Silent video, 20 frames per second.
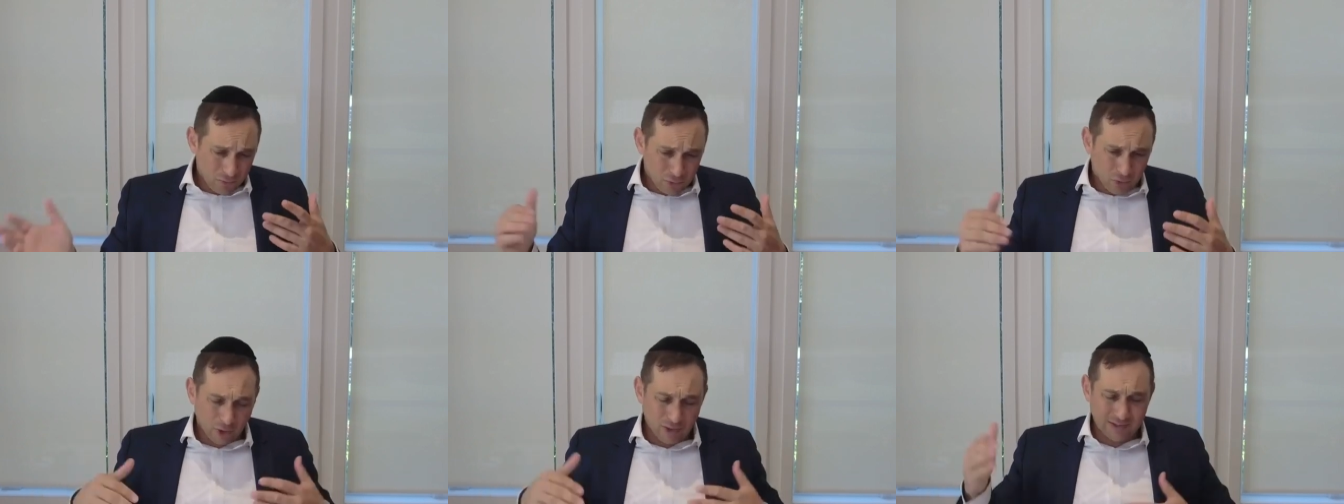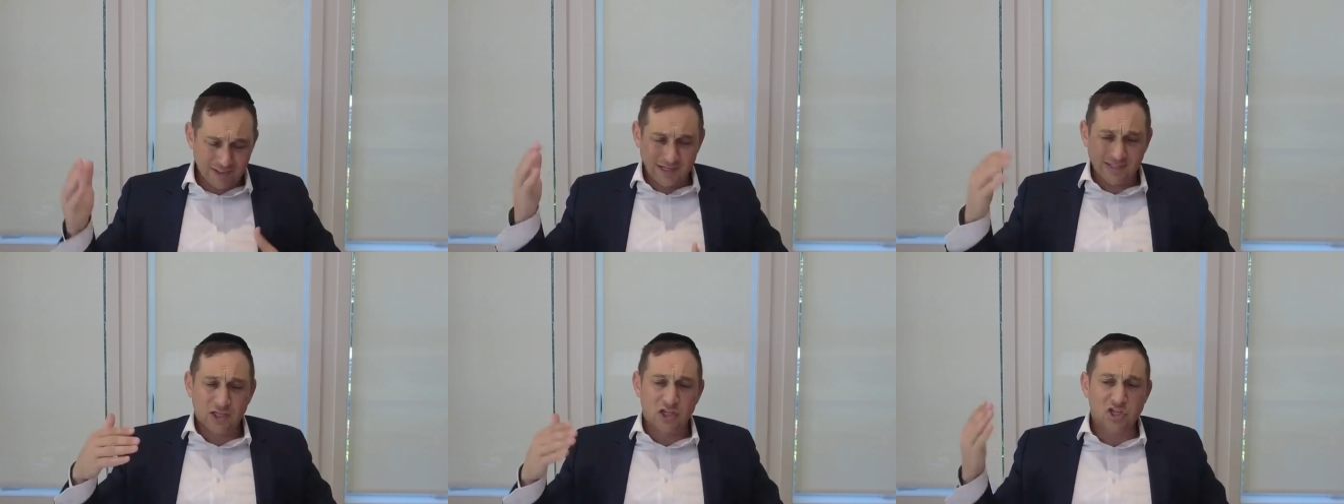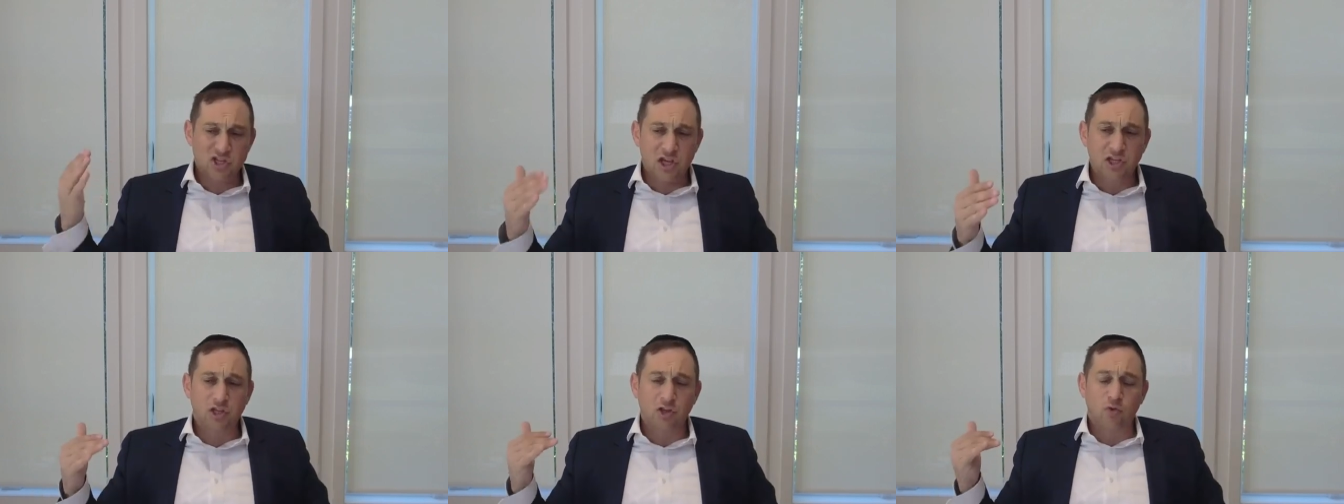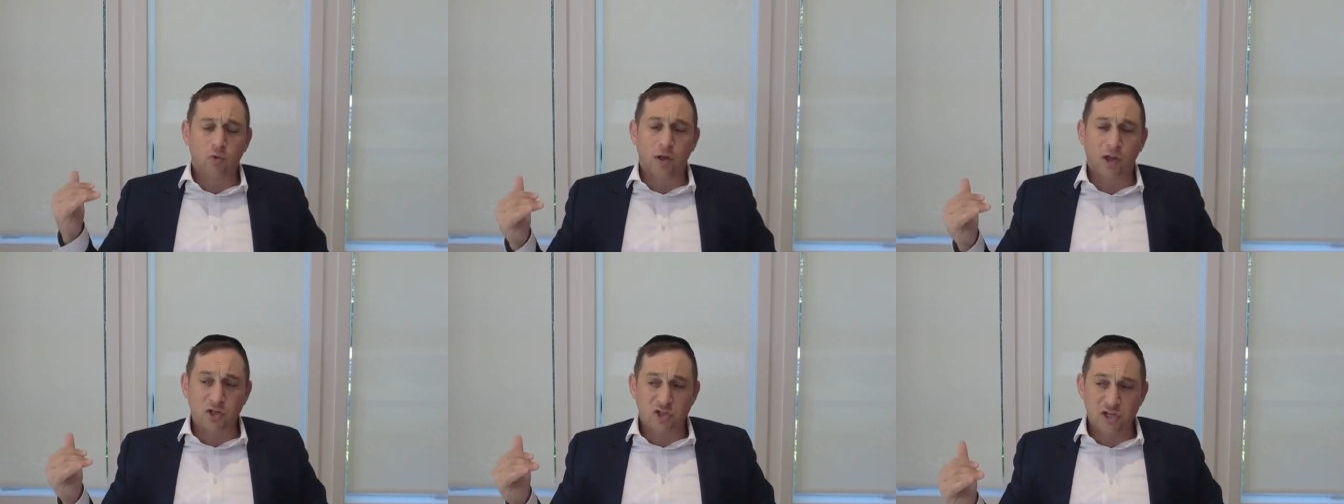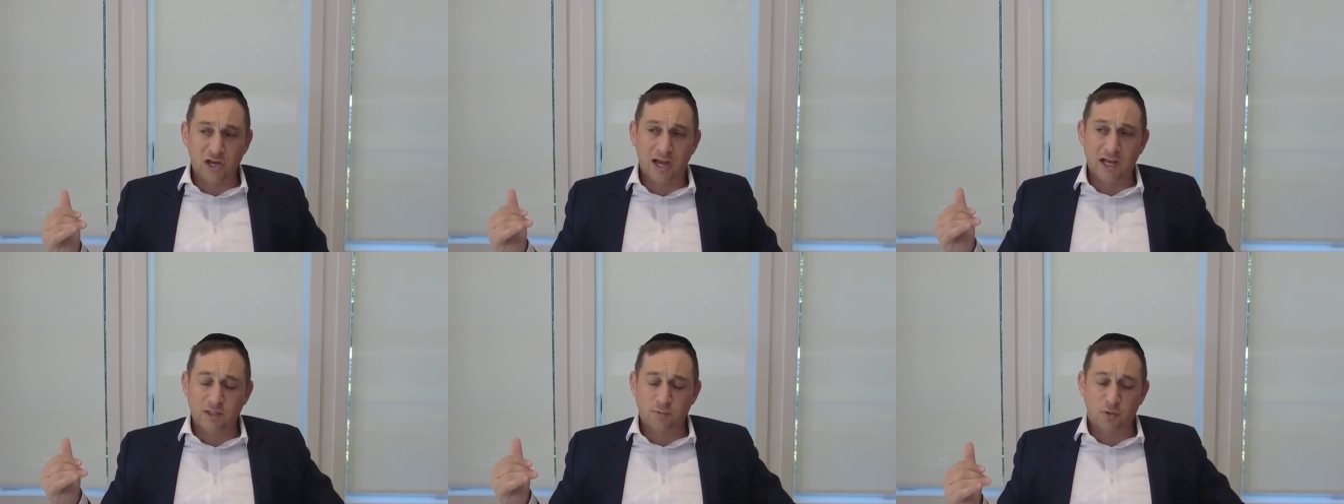Thirty says the sheet throughout
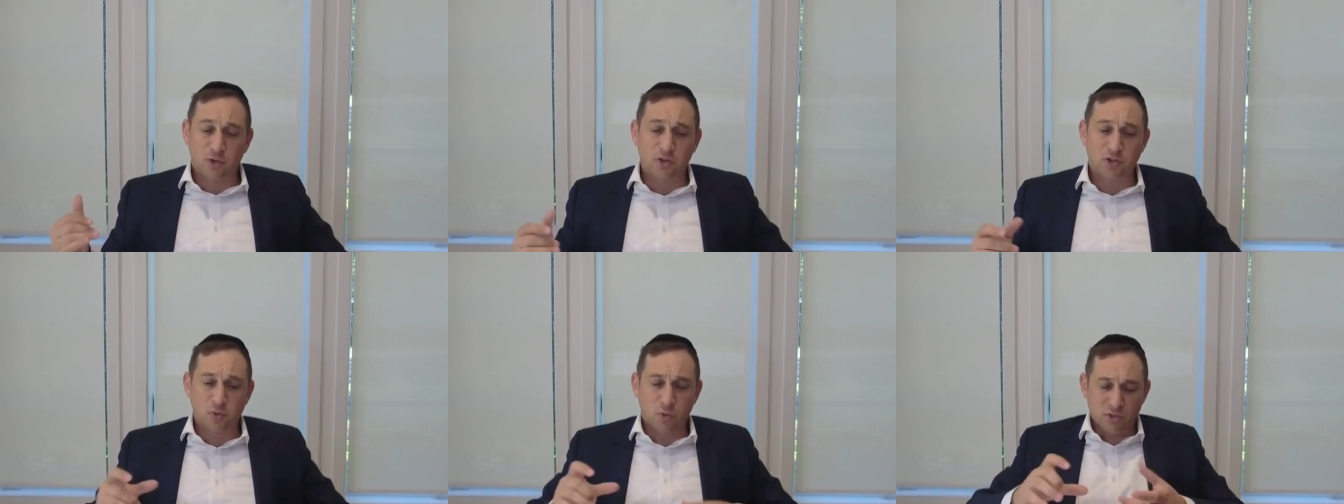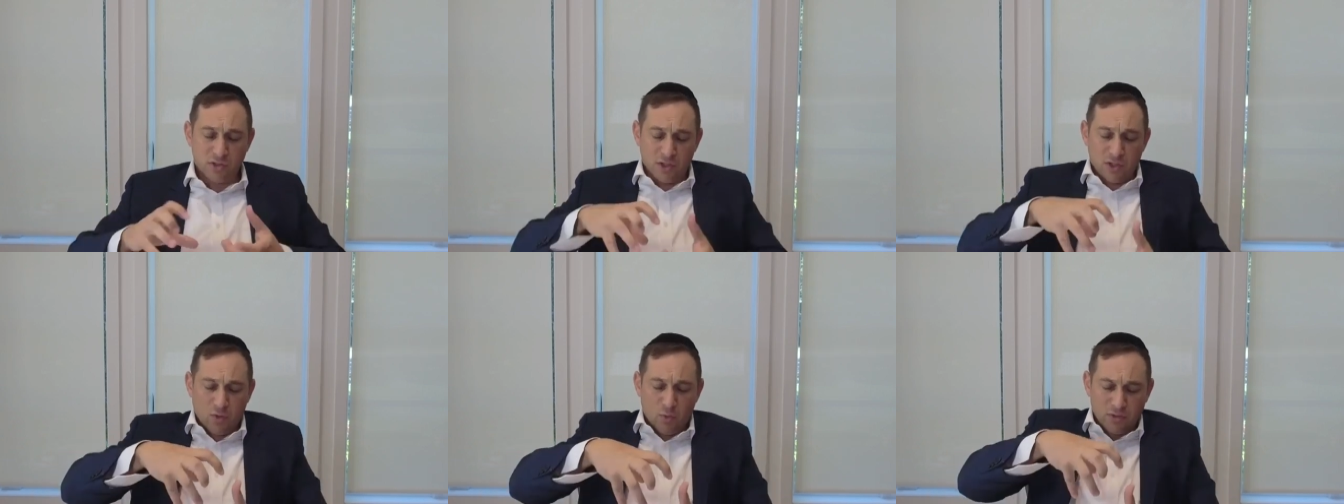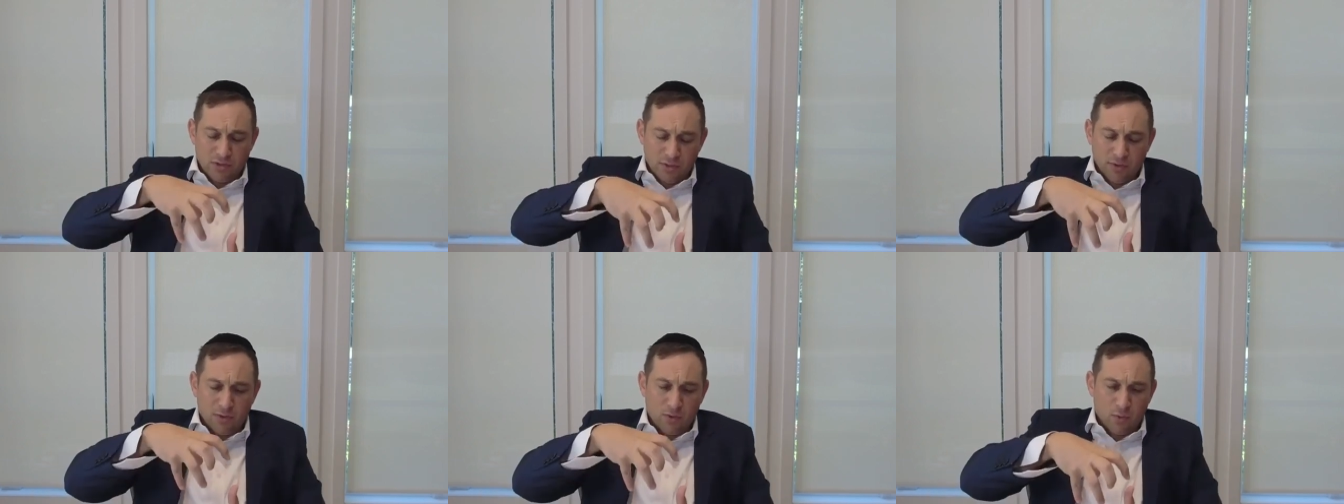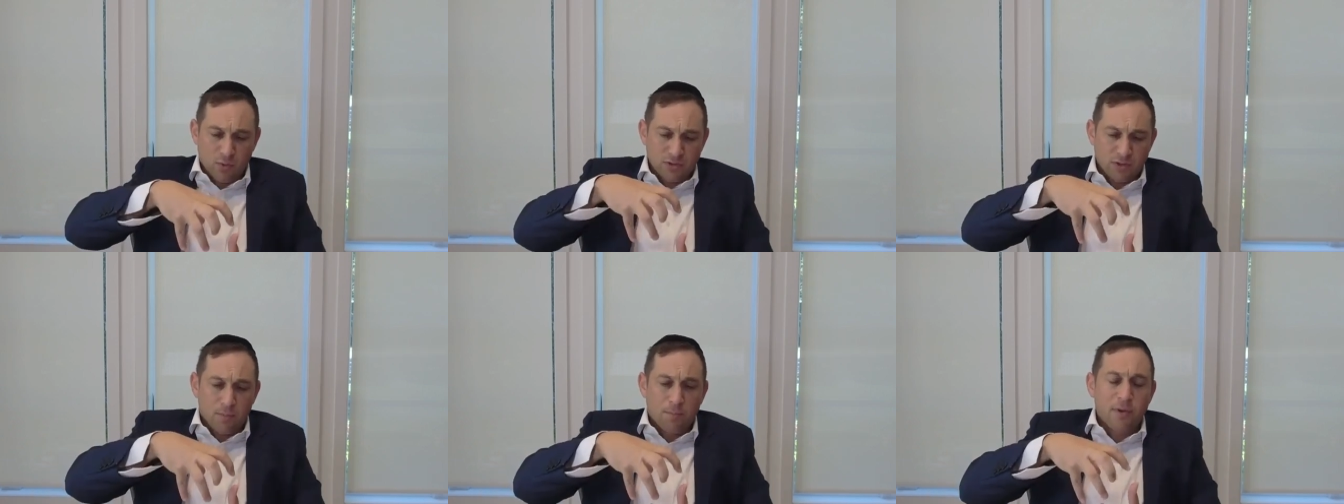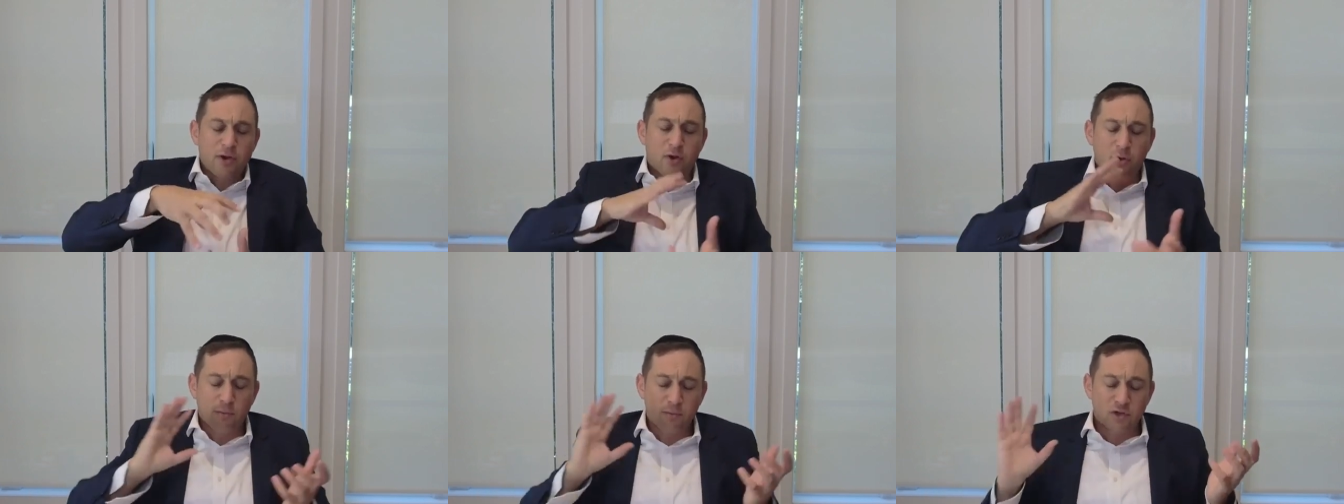Shas because it was it was a, was a
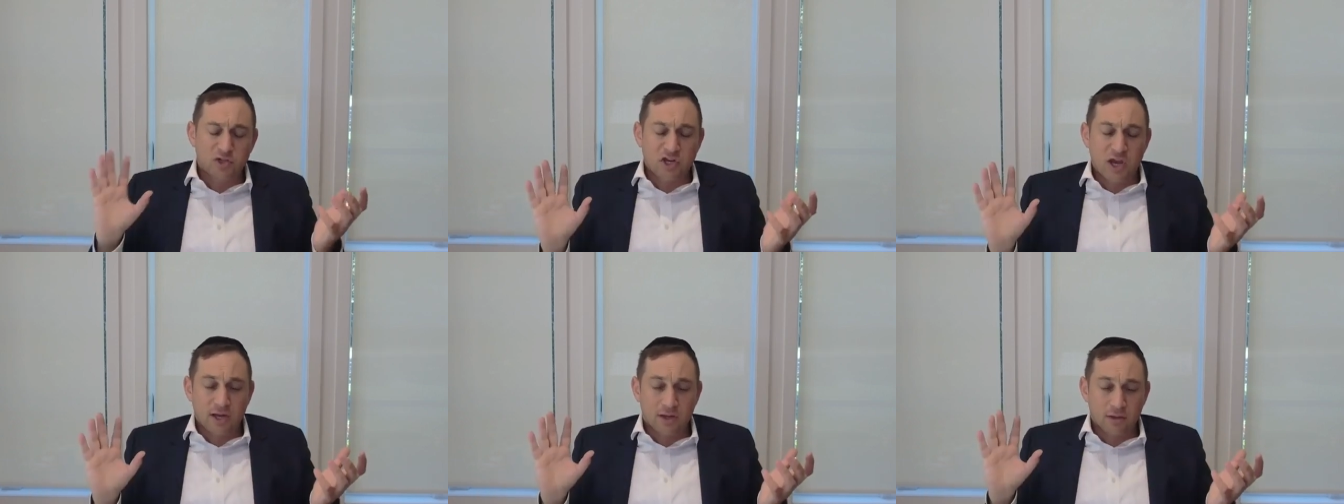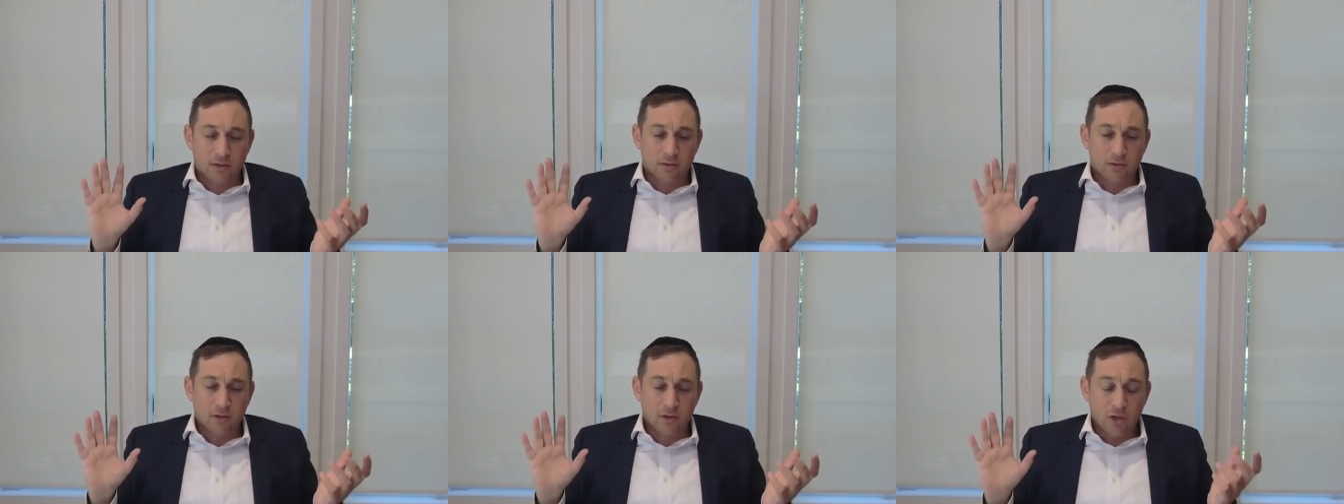bigger shekel.